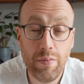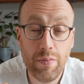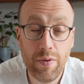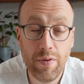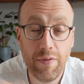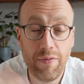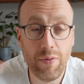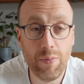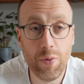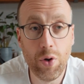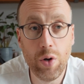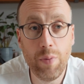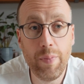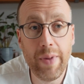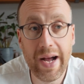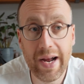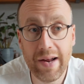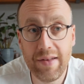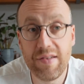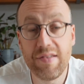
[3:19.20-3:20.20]
from Home
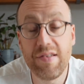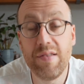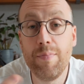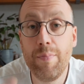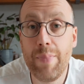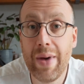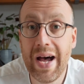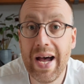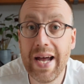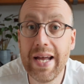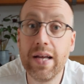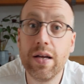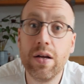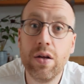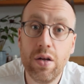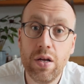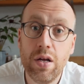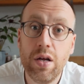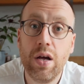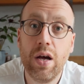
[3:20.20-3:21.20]
Bargains, as in buy
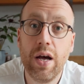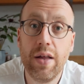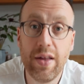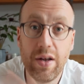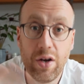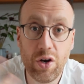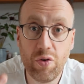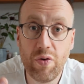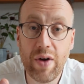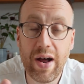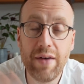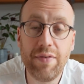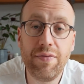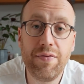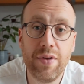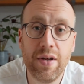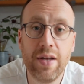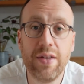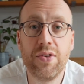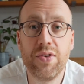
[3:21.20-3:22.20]
and then
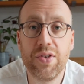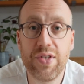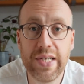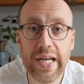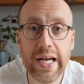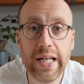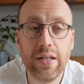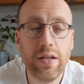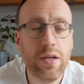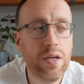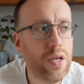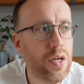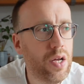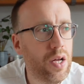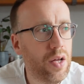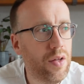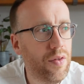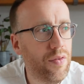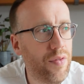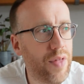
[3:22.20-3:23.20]
craft and then sell,
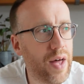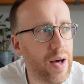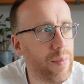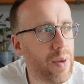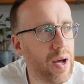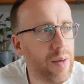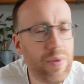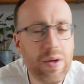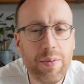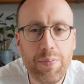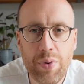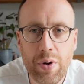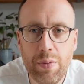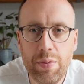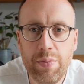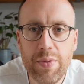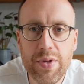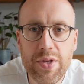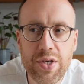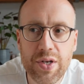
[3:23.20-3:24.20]
that might be a
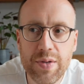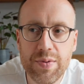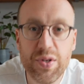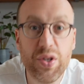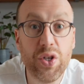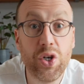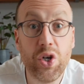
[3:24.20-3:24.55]
problem in terms of the